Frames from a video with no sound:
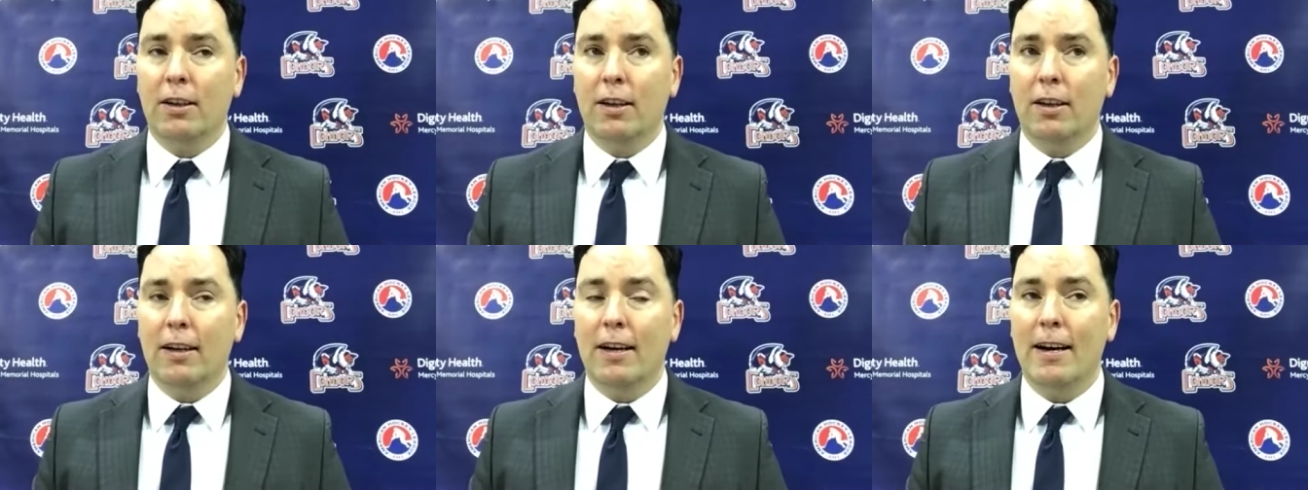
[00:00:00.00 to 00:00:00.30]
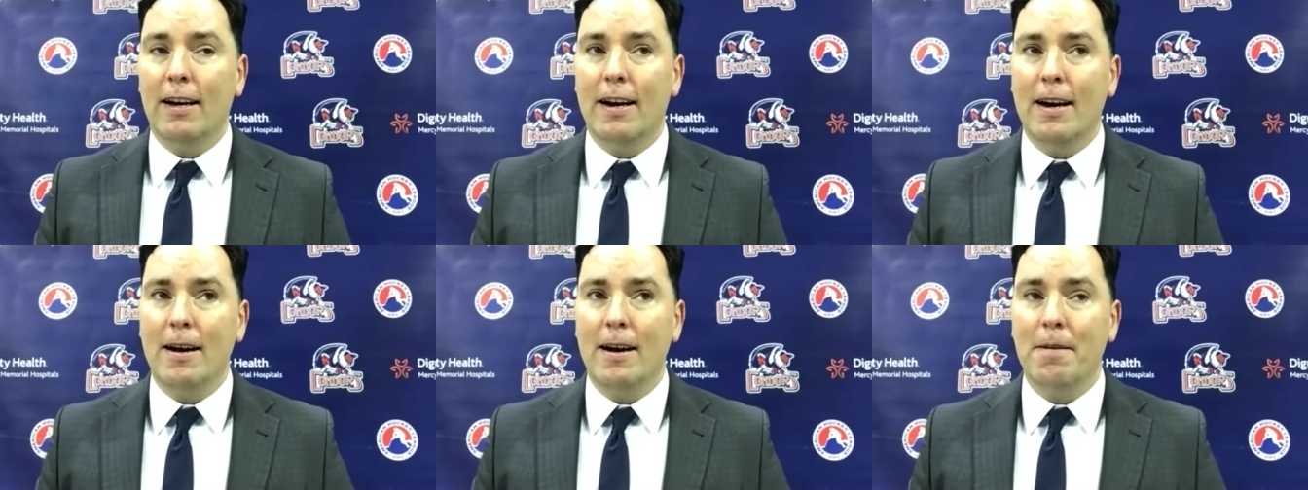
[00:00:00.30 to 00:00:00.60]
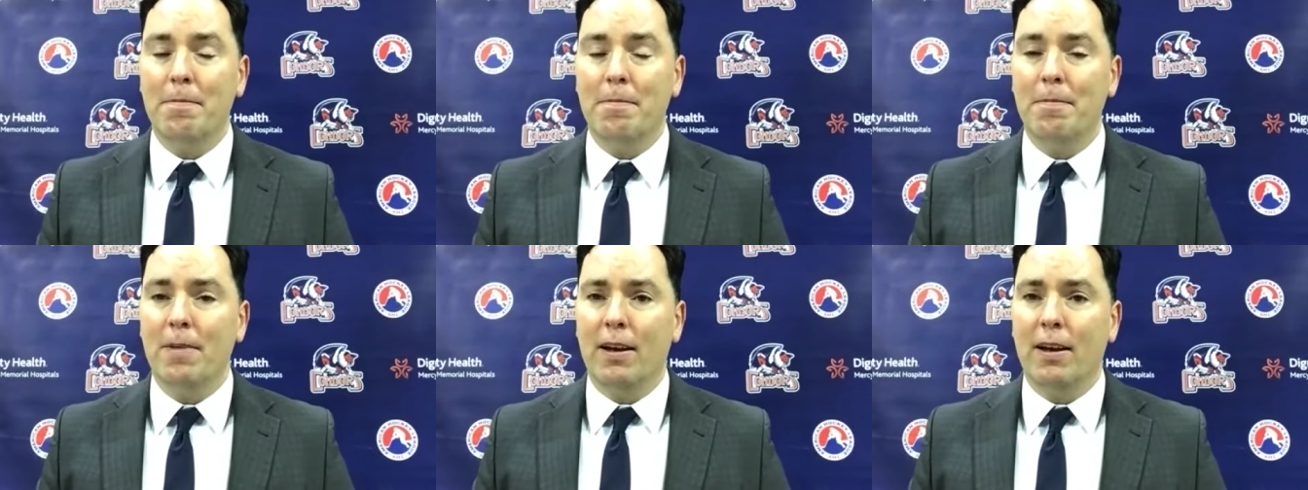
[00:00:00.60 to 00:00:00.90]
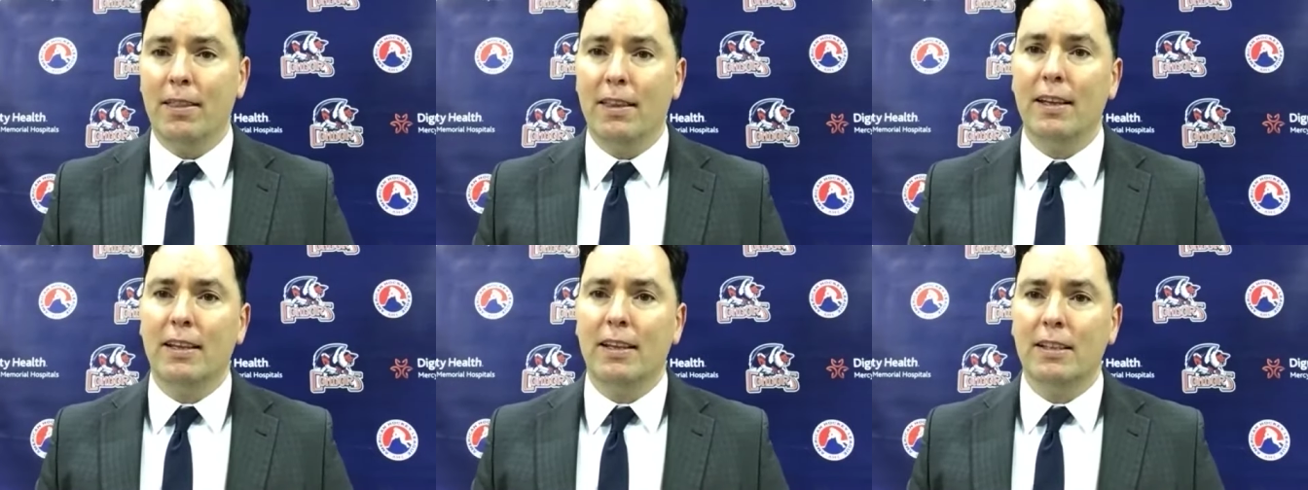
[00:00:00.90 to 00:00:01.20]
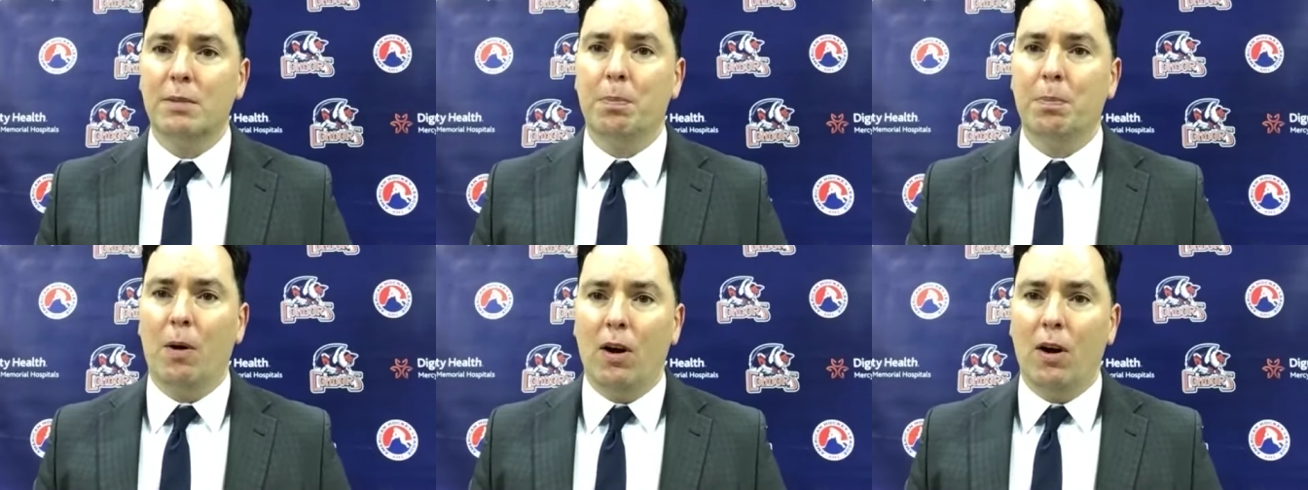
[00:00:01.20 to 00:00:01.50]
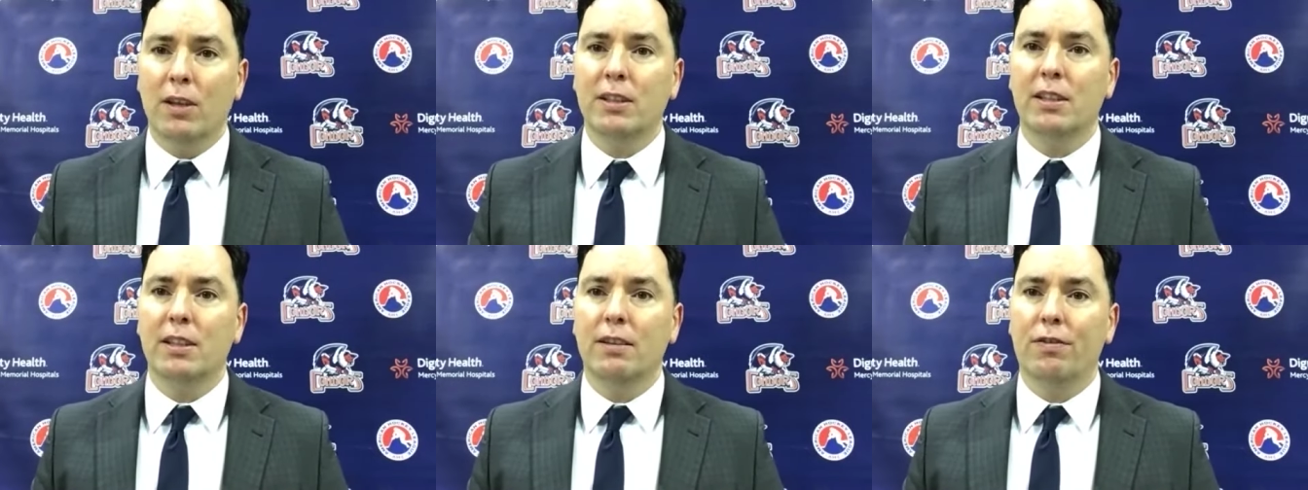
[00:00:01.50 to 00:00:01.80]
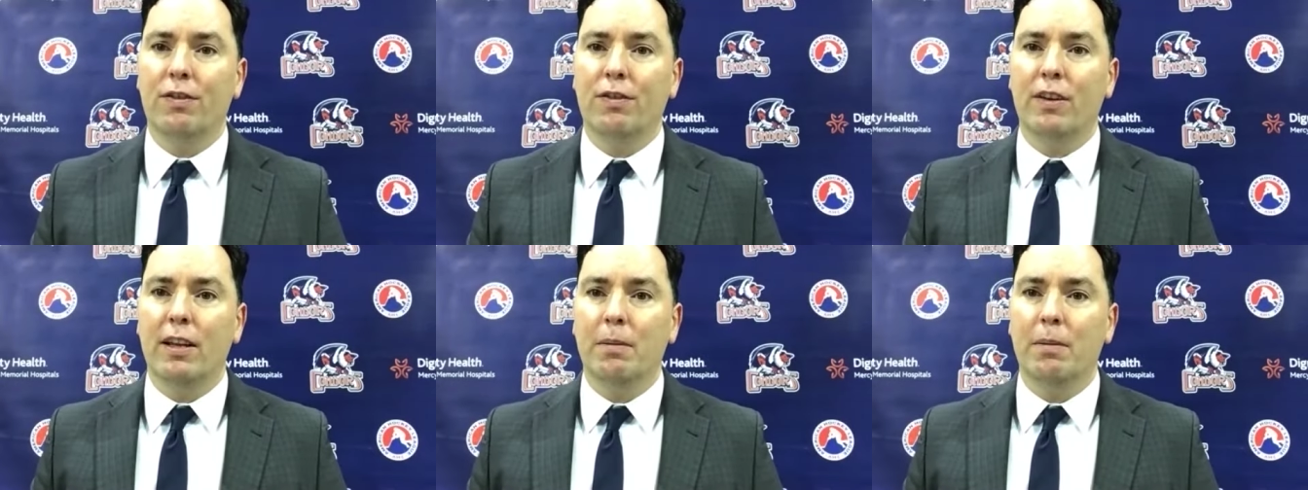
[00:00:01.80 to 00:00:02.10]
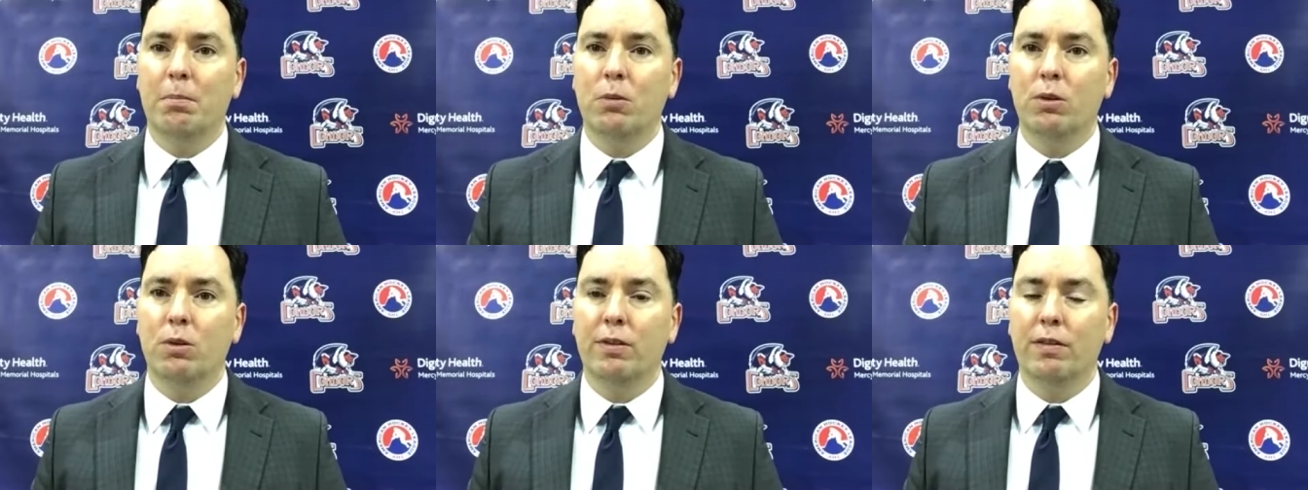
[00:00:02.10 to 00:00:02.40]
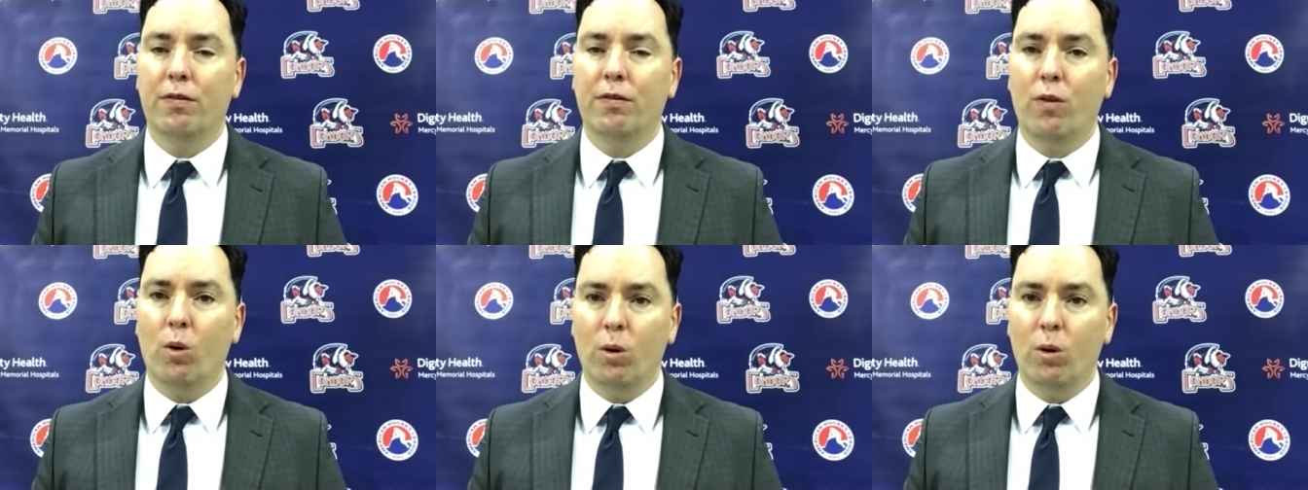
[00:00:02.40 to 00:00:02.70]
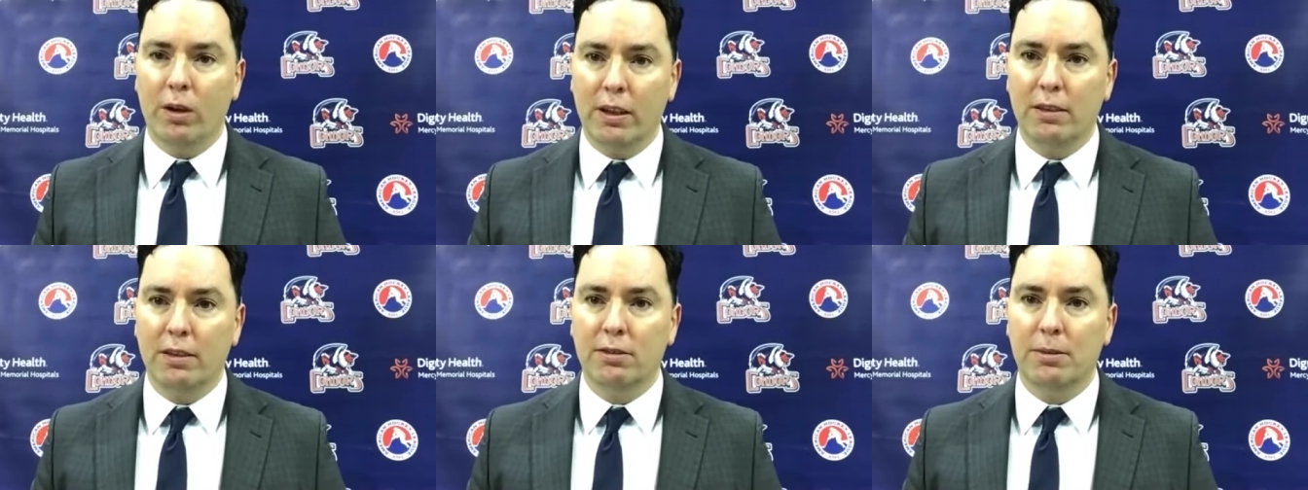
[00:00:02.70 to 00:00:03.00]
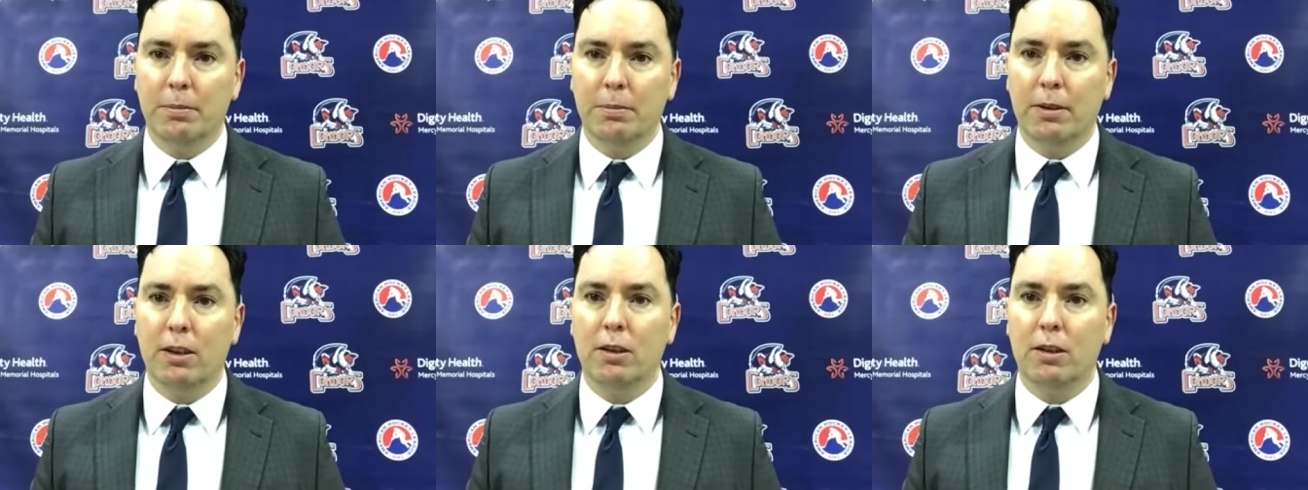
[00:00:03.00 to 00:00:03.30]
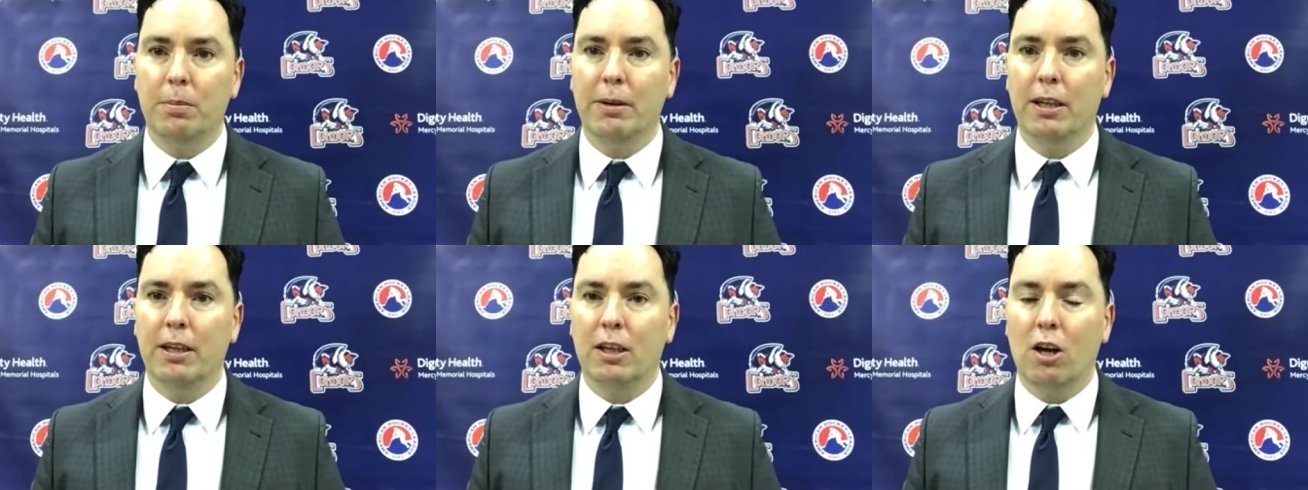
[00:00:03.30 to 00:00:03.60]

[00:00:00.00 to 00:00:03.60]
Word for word: Um, I think it's positive for them moving forward. It gives them a little bit of